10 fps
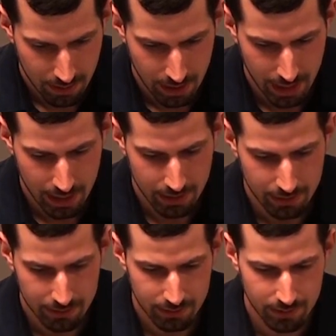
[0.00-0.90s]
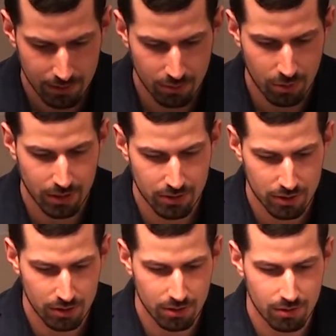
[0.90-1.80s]
Okay, 1,
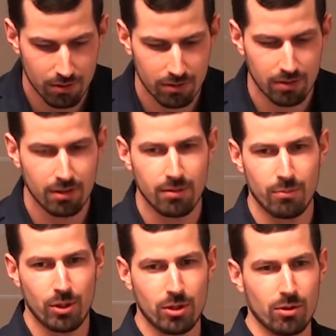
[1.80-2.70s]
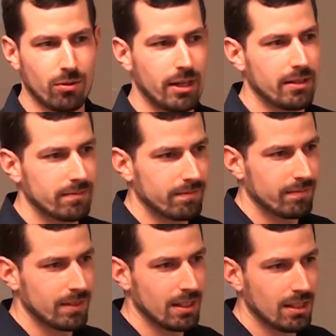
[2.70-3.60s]
2, pretty cool, right?
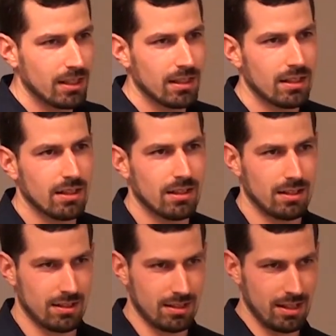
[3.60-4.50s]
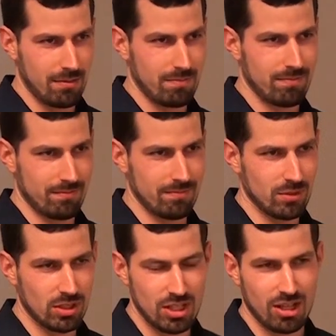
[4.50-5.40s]
Yeah,
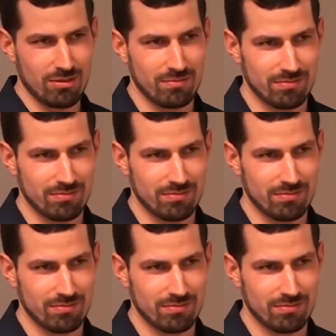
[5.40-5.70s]
good to go.